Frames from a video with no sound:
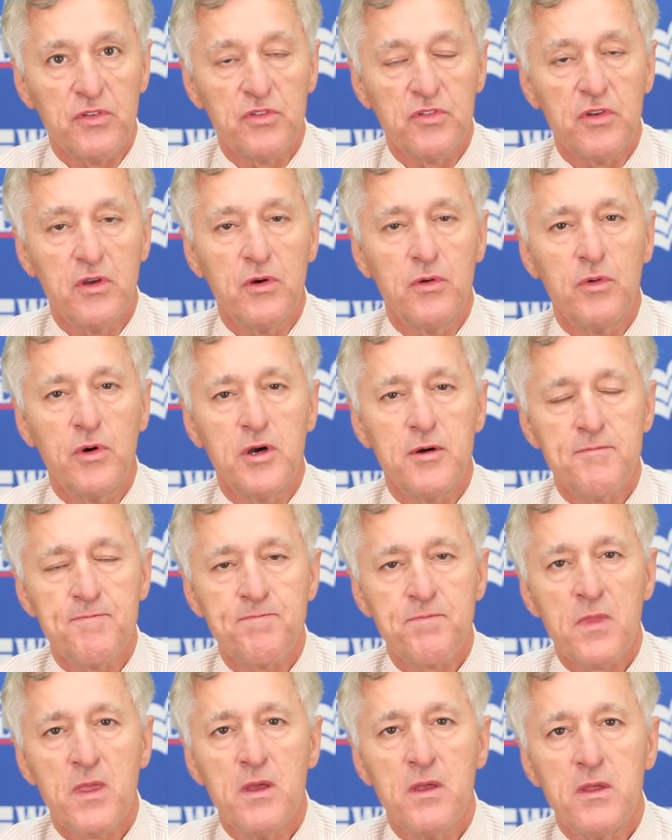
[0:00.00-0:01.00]
So
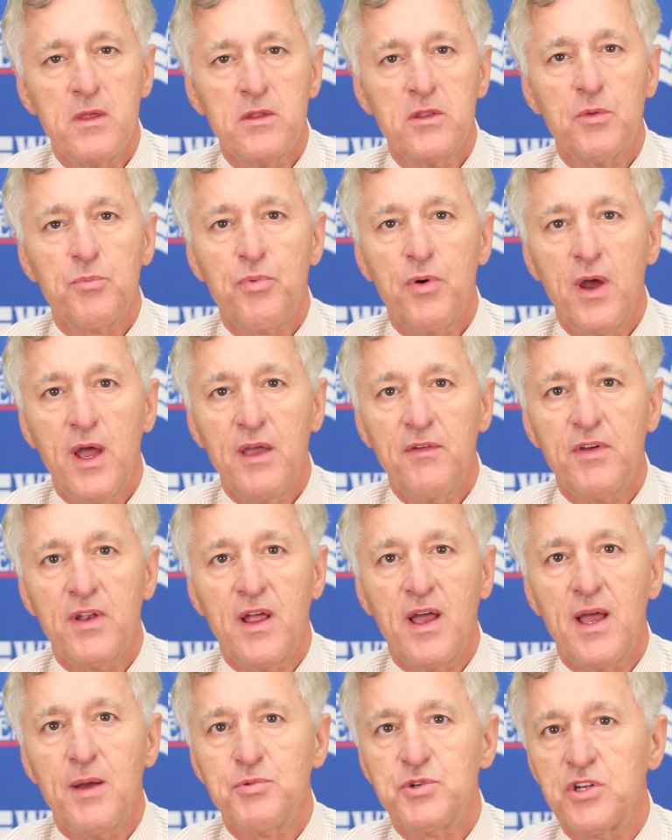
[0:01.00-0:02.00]
the private
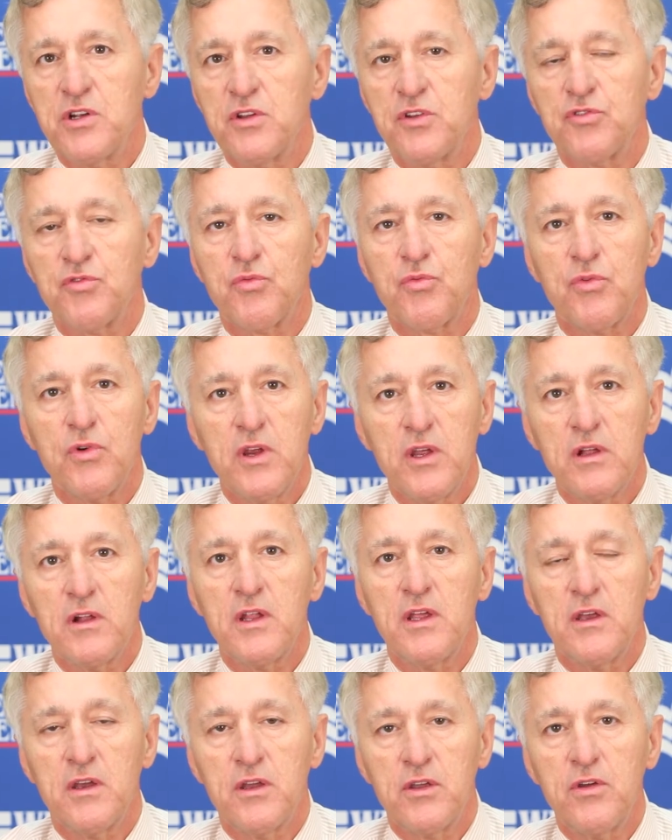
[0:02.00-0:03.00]
option is
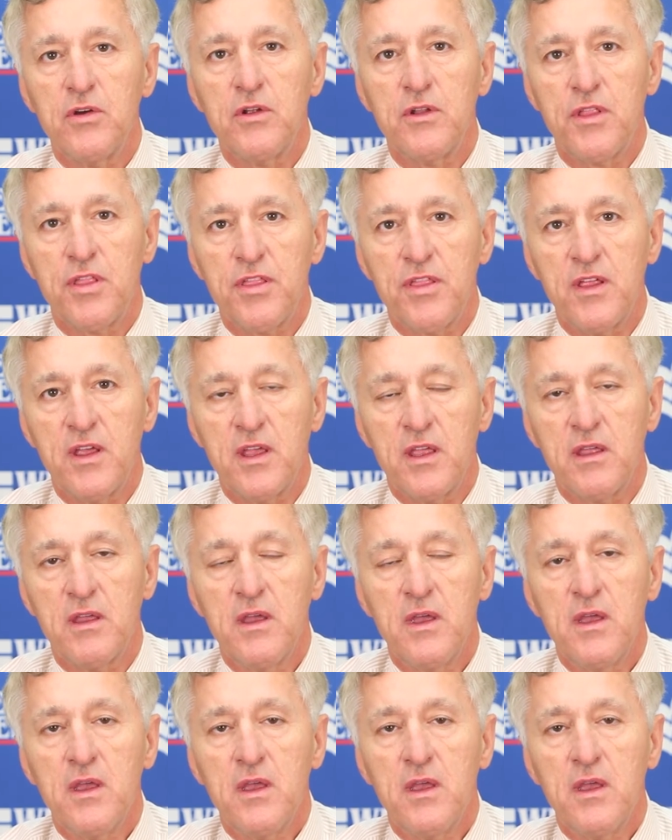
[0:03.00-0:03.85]
really a good thing.